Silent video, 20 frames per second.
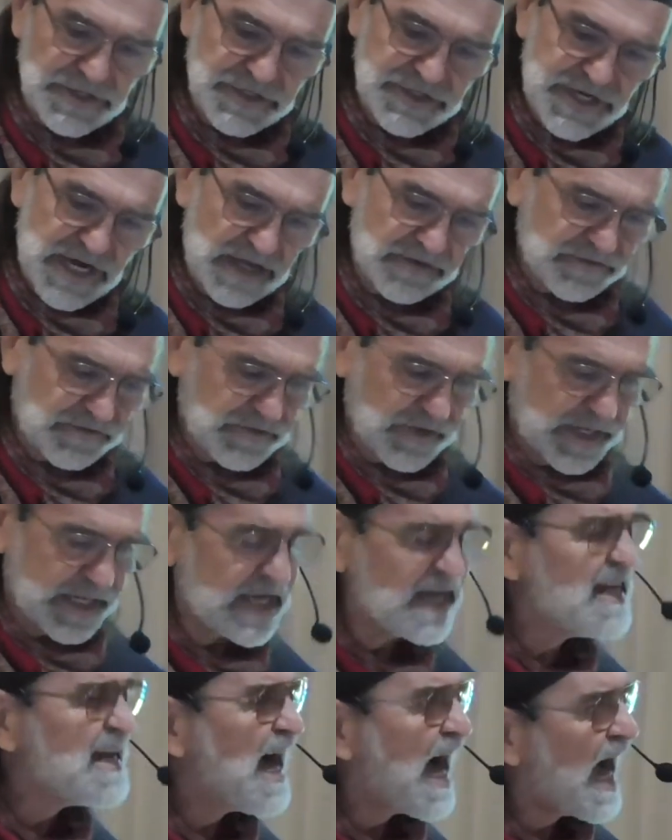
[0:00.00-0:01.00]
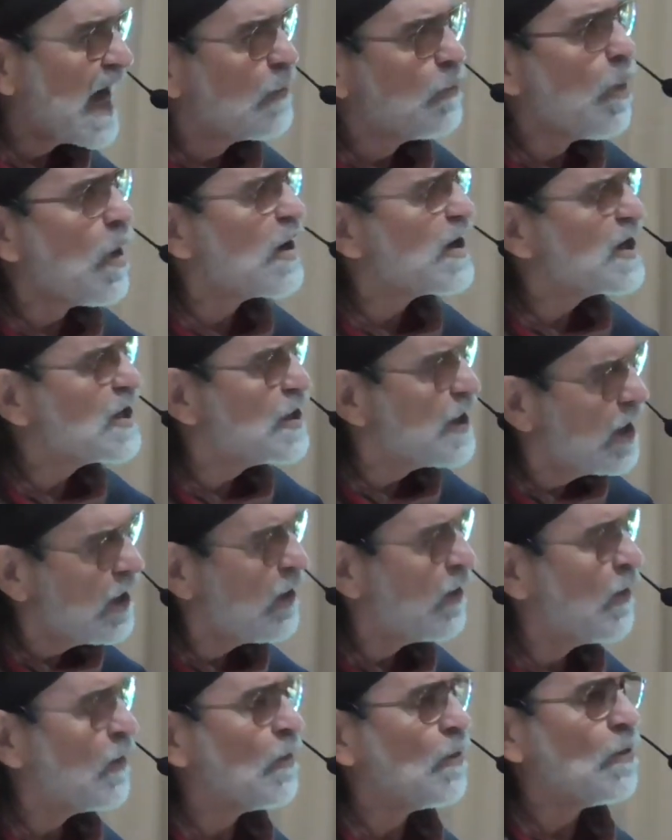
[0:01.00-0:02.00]
Jesse, I want to
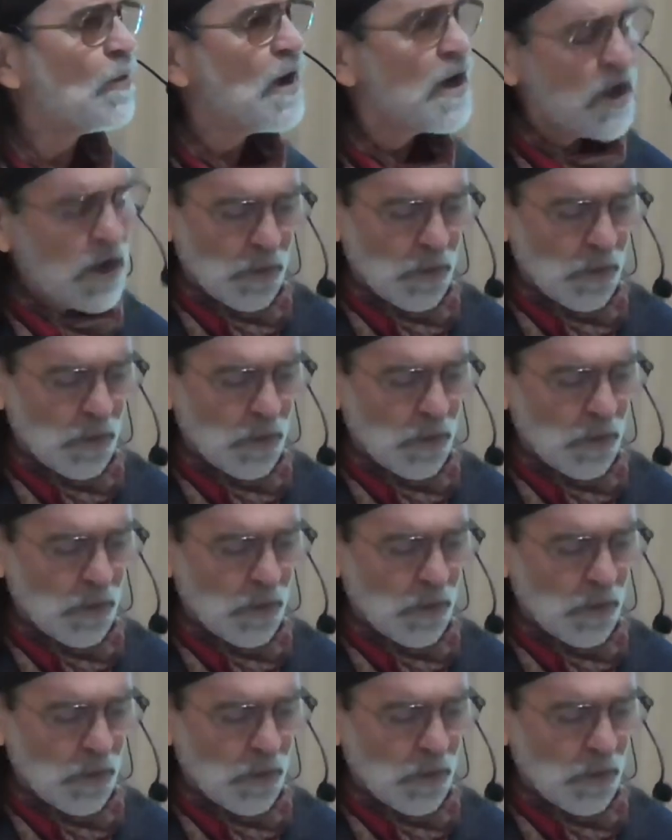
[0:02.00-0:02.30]
know,